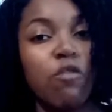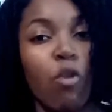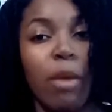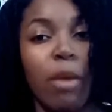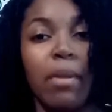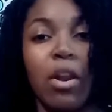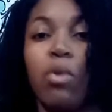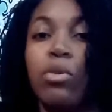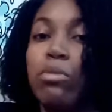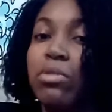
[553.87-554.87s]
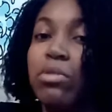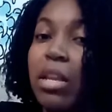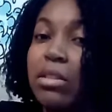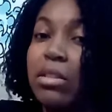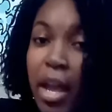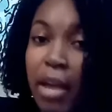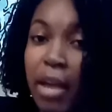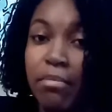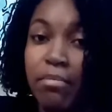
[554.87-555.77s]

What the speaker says: 4 and below, you stay the same.